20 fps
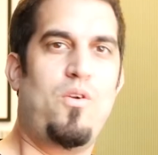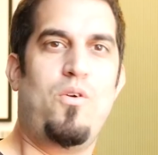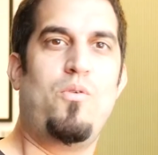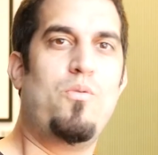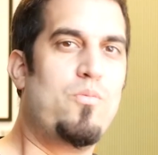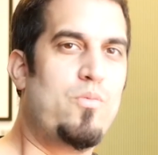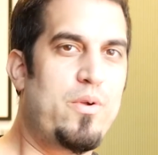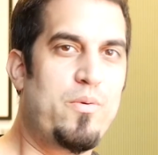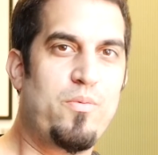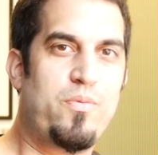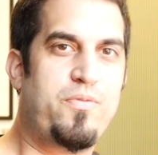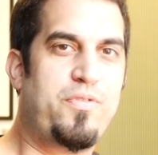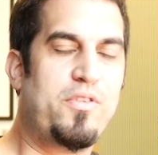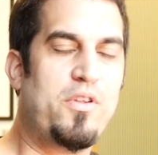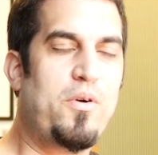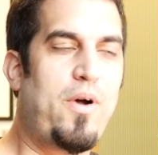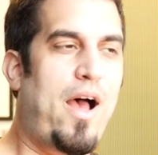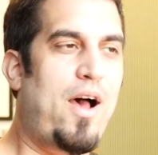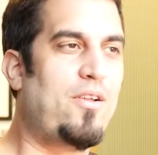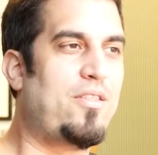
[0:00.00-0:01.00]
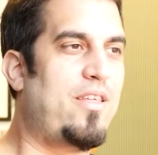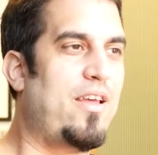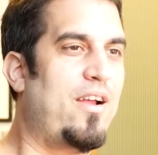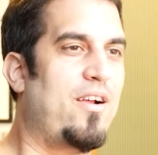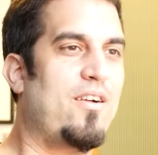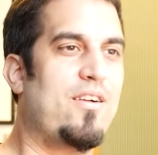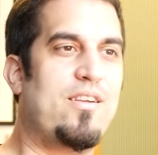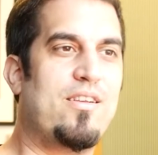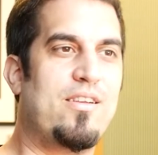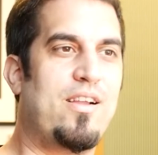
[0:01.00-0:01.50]
we flew out
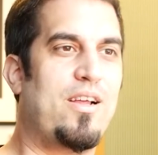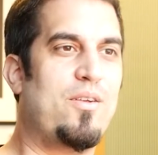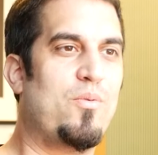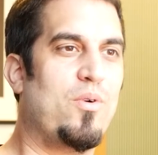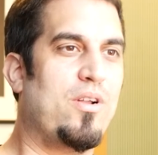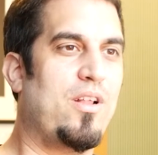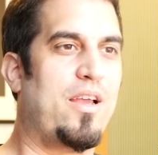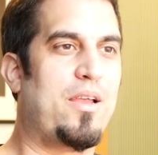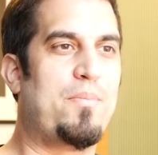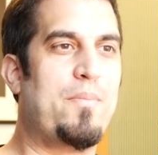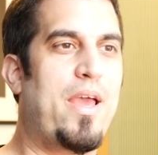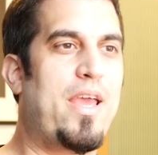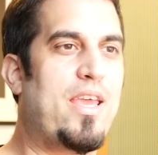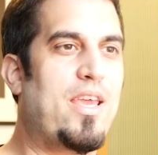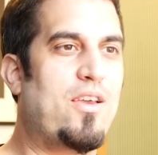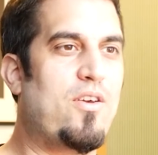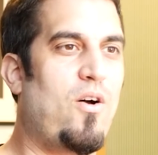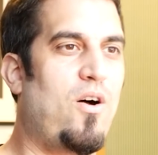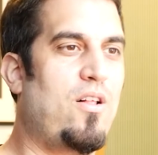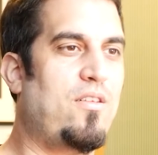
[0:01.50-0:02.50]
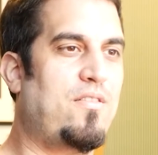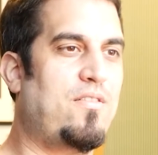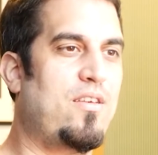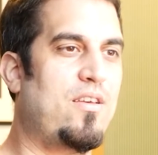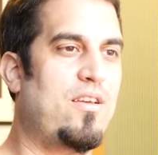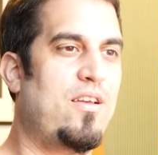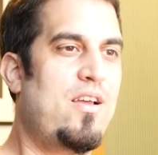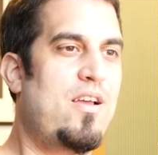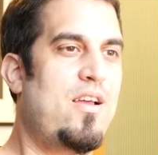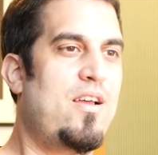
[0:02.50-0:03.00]
there and we're like making calls
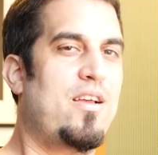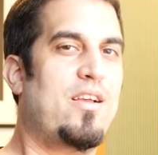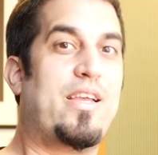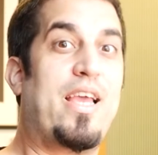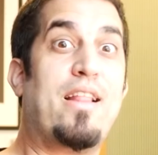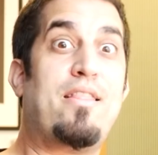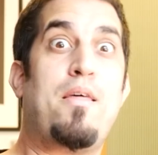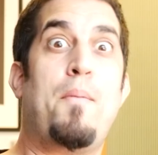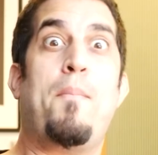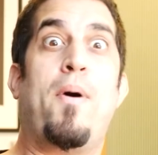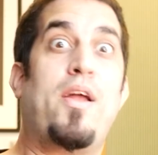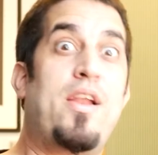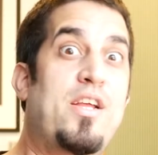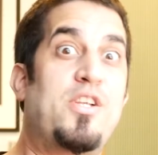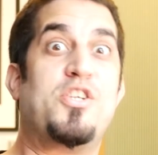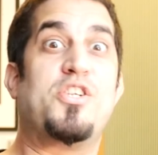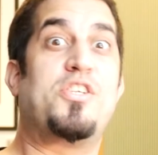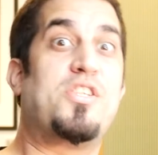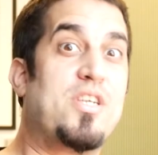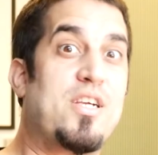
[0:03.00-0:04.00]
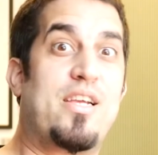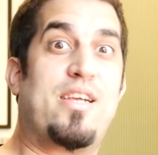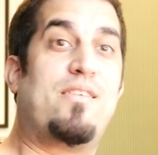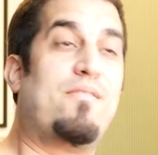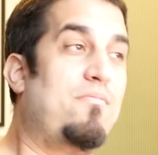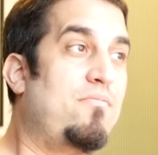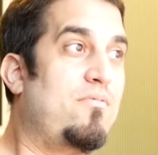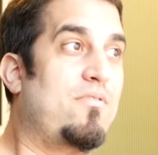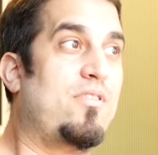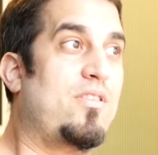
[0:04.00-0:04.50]
to get the money just to
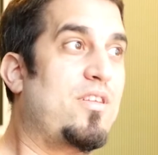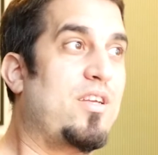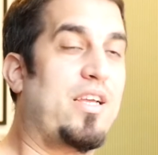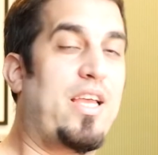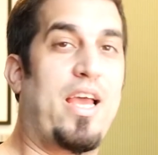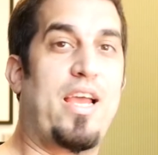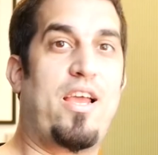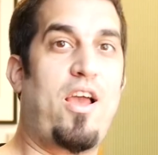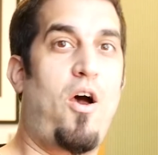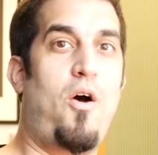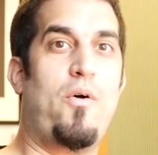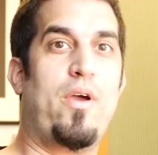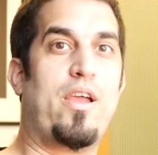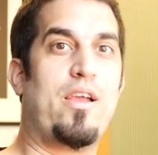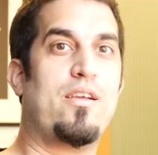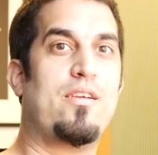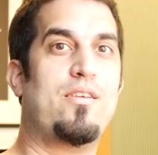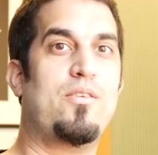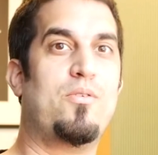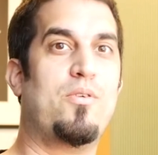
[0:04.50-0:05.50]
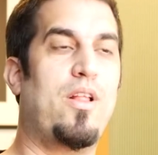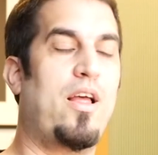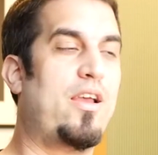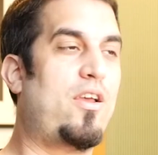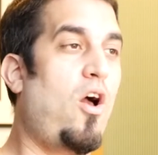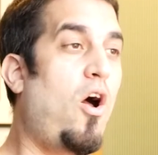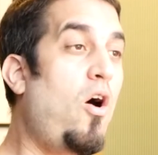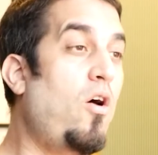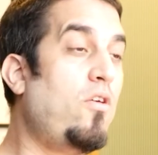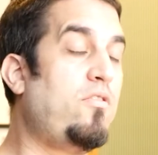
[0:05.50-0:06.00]
get going. And we're like,
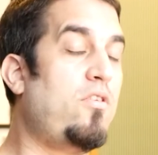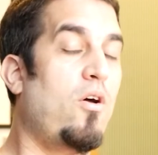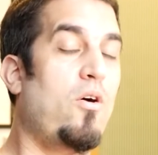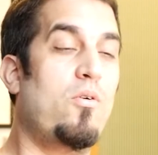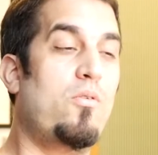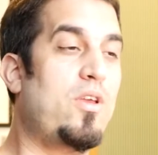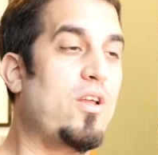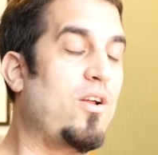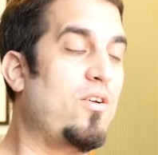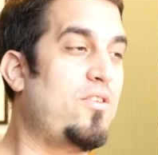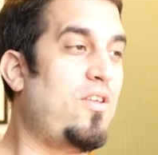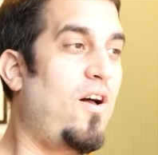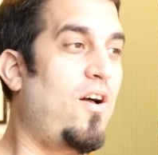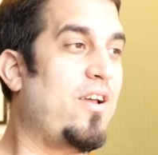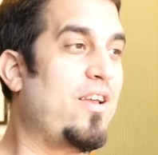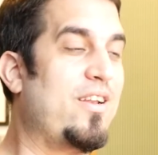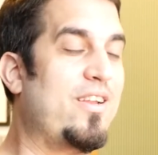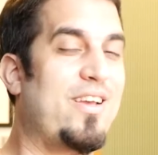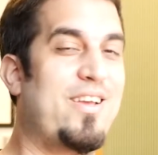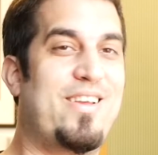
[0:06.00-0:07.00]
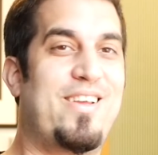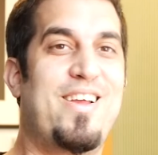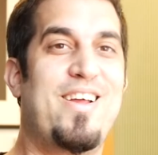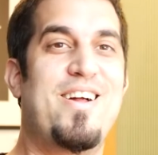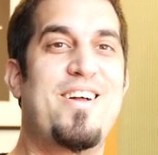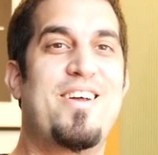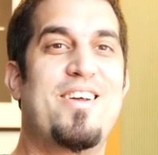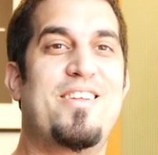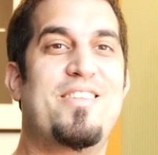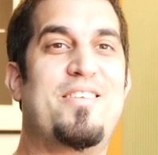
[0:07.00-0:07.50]
talking to
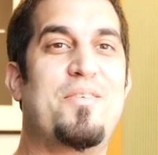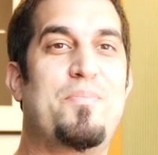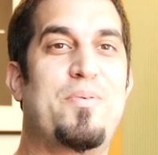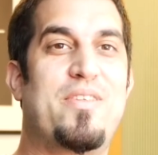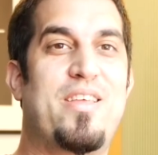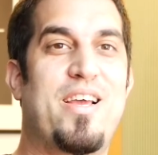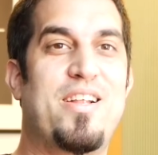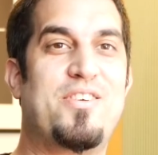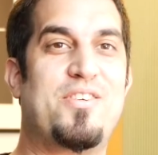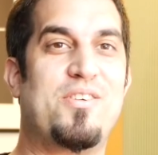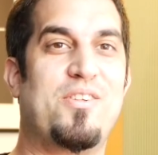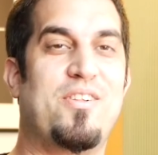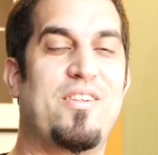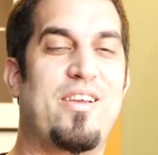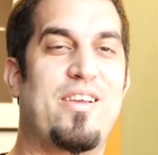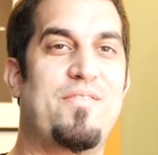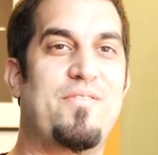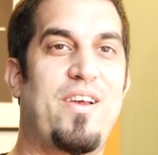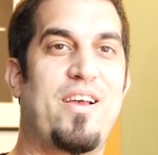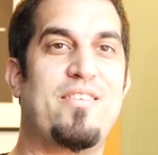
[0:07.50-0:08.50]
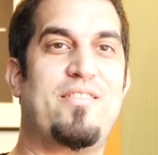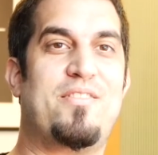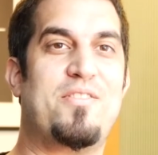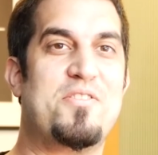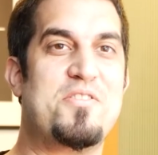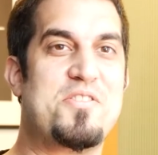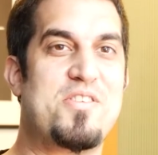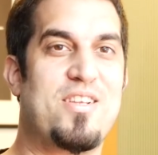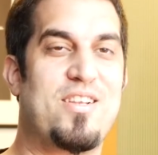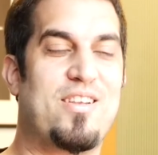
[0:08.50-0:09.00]
potential
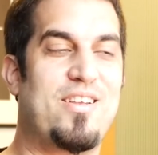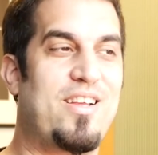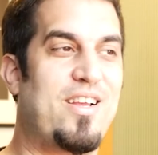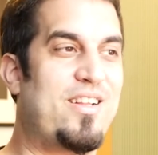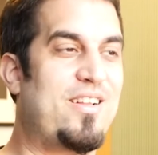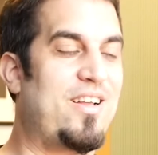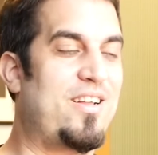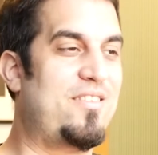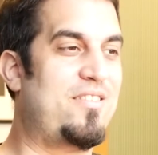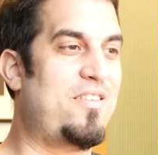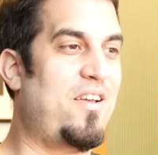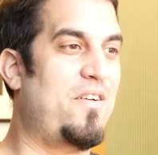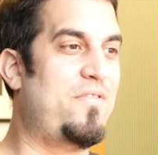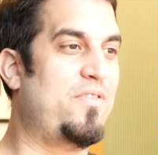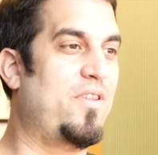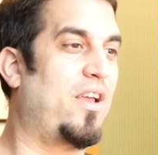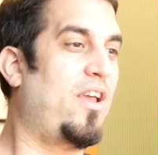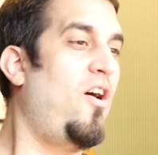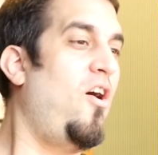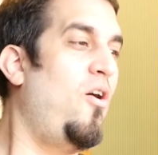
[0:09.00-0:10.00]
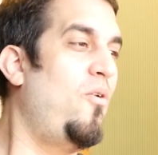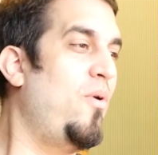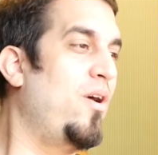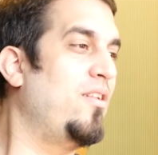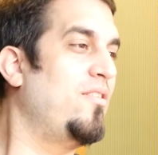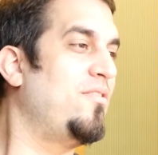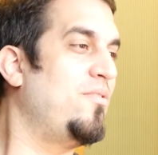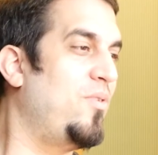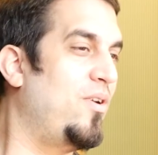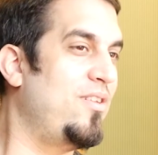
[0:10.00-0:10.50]
investors and stuff like,
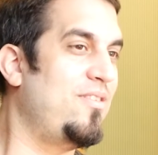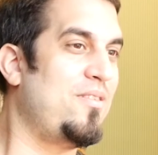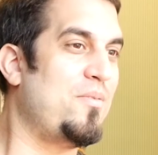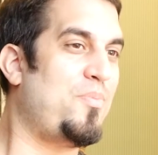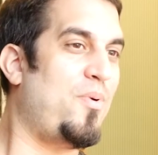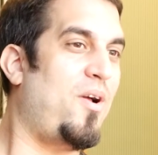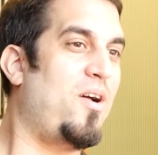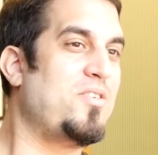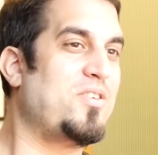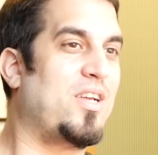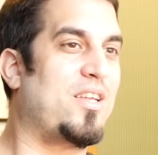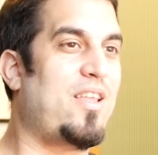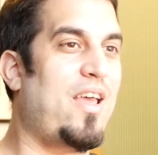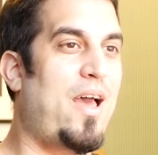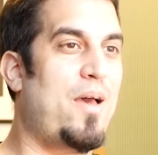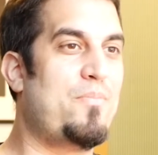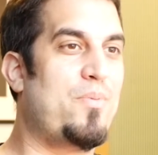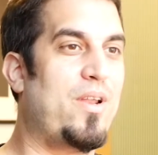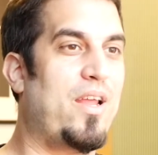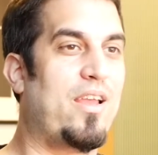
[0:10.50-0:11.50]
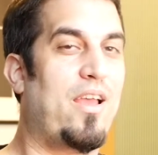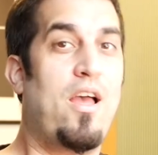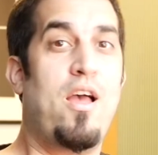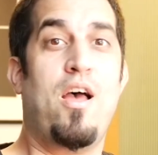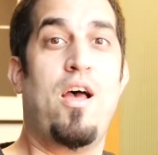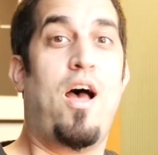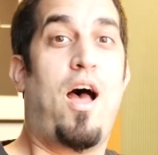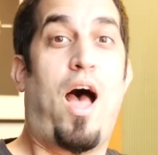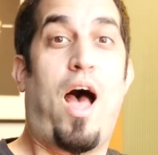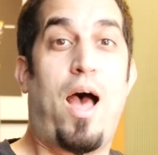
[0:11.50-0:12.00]
when's the project happening?
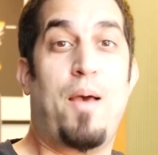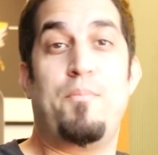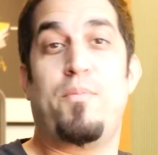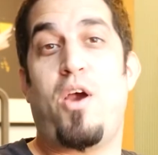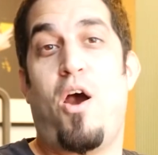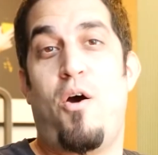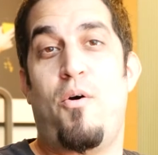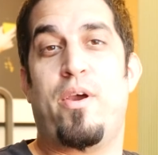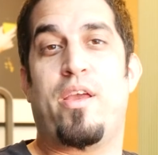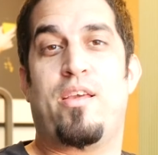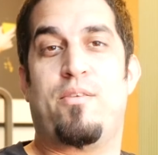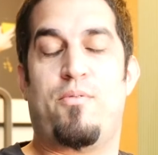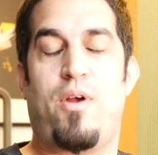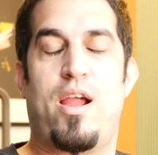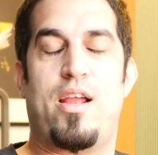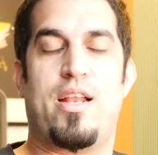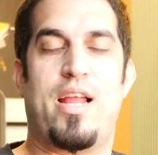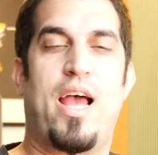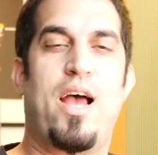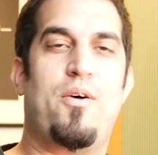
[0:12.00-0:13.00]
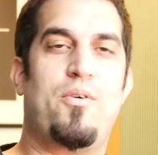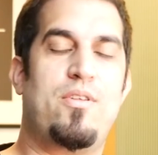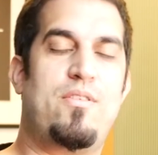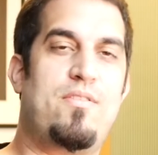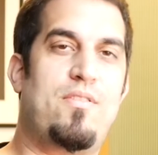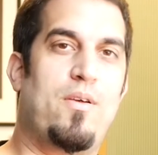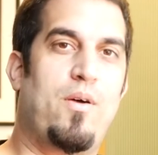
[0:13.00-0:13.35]
I'm going right now. It